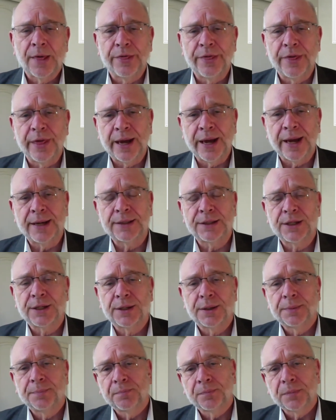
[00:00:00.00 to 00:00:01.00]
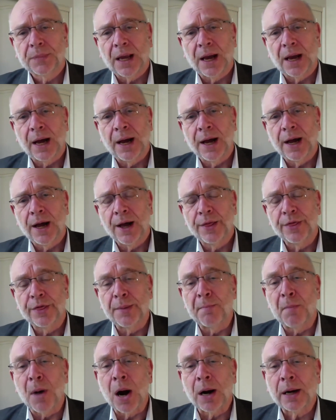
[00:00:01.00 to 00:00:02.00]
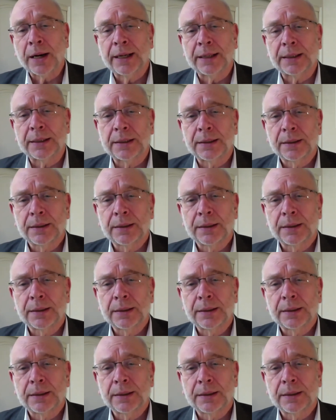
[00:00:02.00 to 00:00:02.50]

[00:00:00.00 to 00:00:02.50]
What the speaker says: That the market